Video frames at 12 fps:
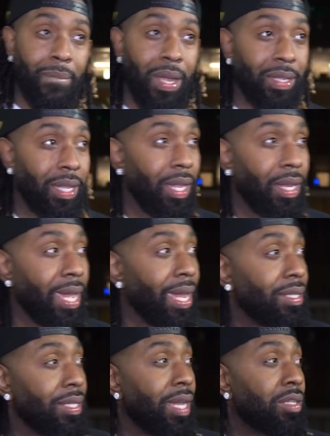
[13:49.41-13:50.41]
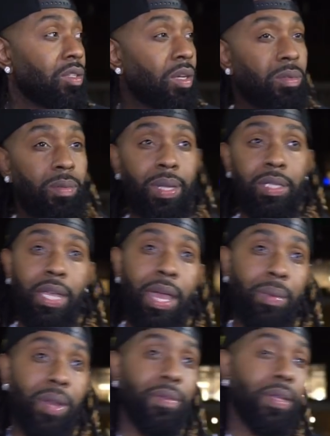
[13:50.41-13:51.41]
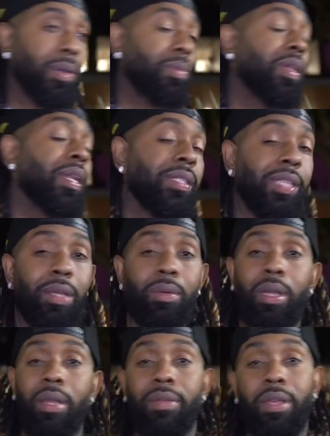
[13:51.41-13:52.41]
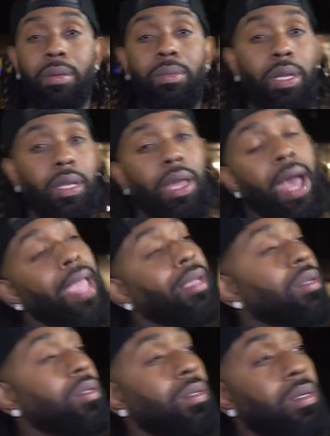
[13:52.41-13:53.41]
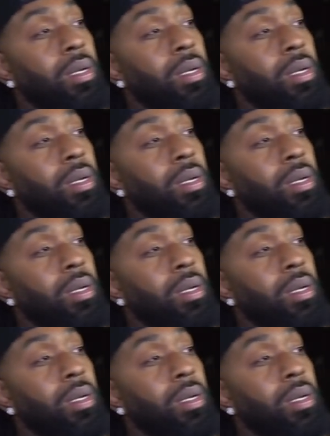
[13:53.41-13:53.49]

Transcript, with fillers: my thing. Like I said, I show up, do my job, whatever come with it, I take whatever come with it. All right, cool.